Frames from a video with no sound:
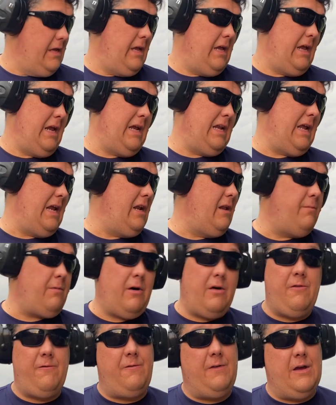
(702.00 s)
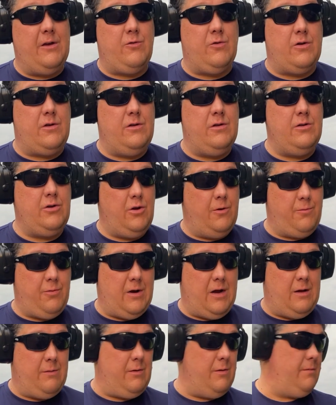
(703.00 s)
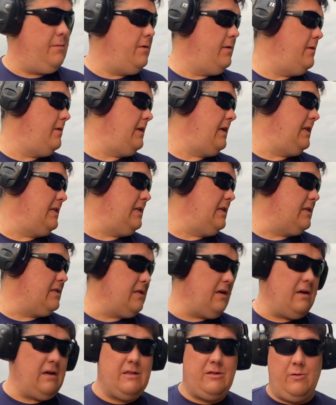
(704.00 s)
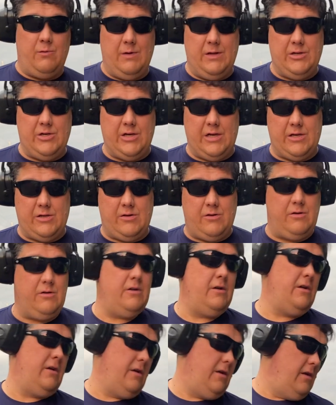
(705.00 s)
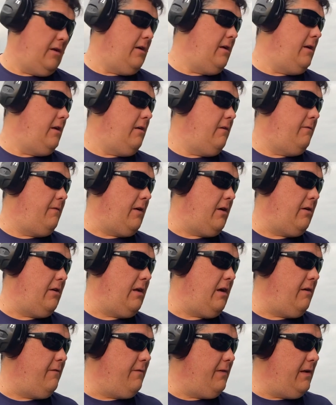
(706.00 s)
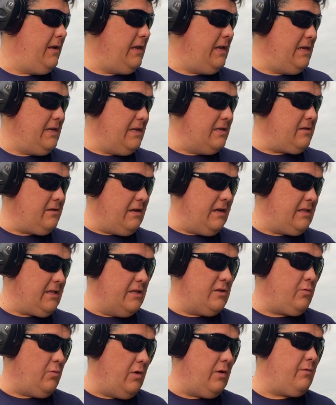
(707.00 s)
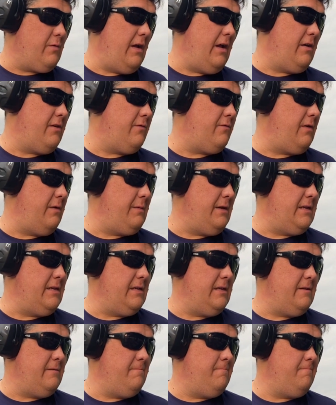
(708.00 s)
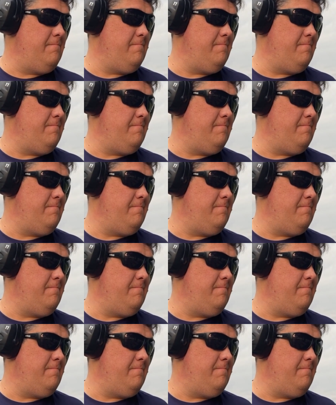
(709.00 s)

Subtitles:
It ate up all the Federal, no problem. It does not like the Winchester. Fair enough. It doesn't like this 1 round of Remington.